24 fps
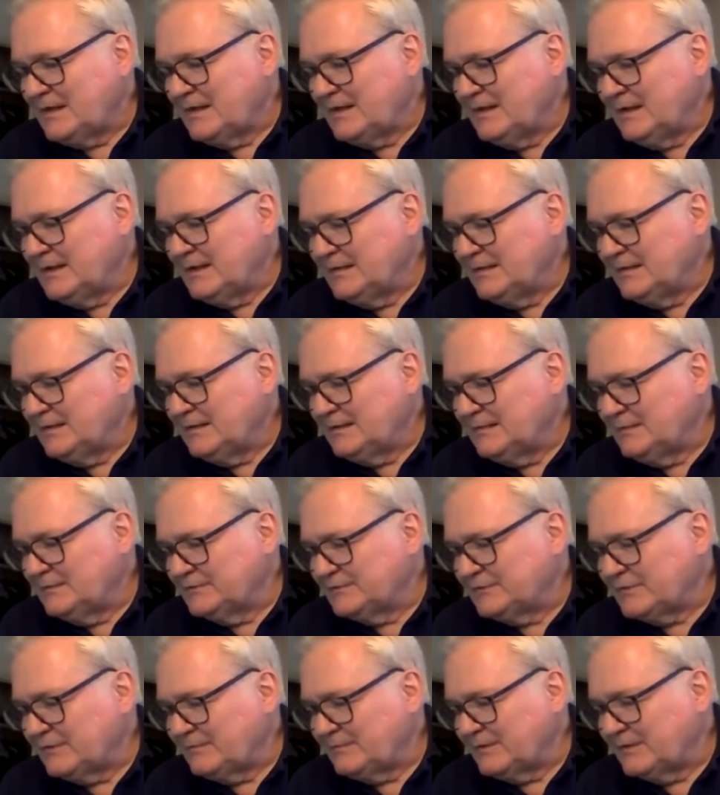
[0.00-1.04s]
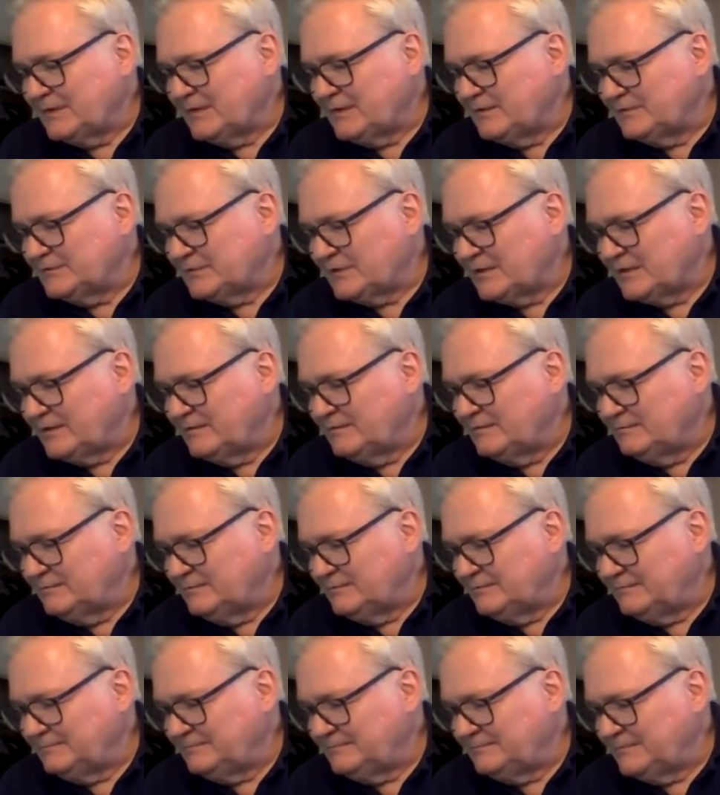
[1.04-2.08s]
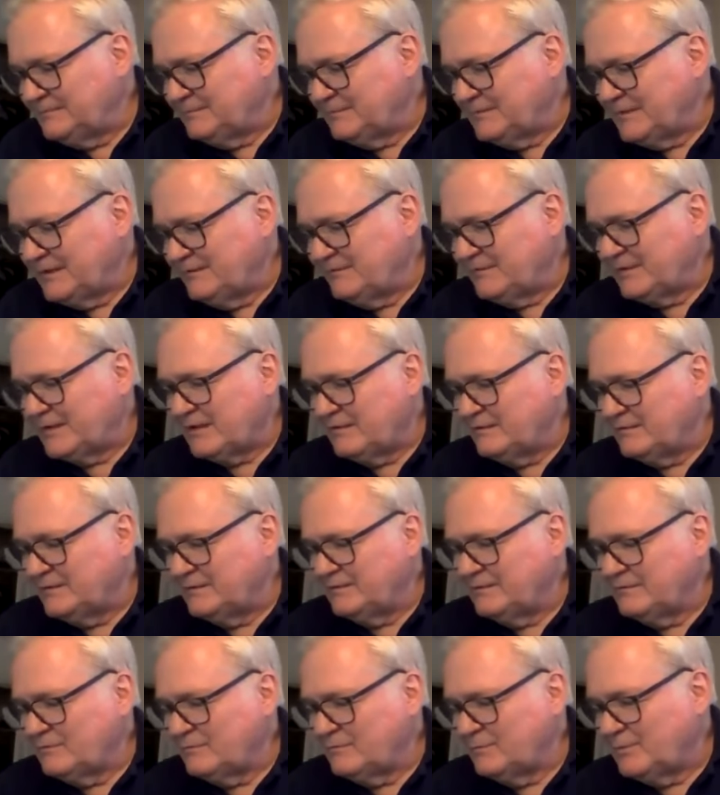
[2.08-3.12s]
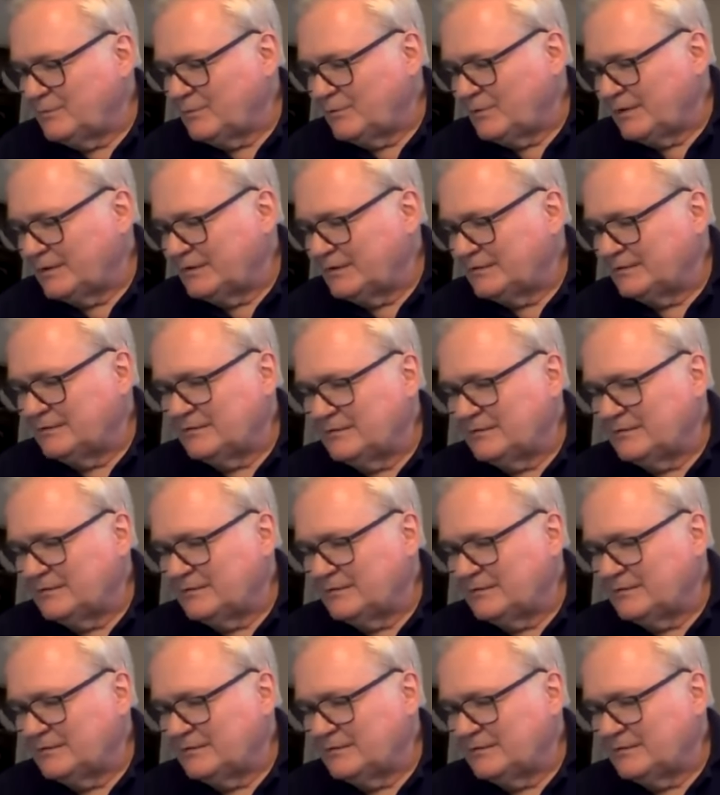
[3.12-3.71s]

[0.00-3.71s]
And there's something else I'm leaving out, and oh boy,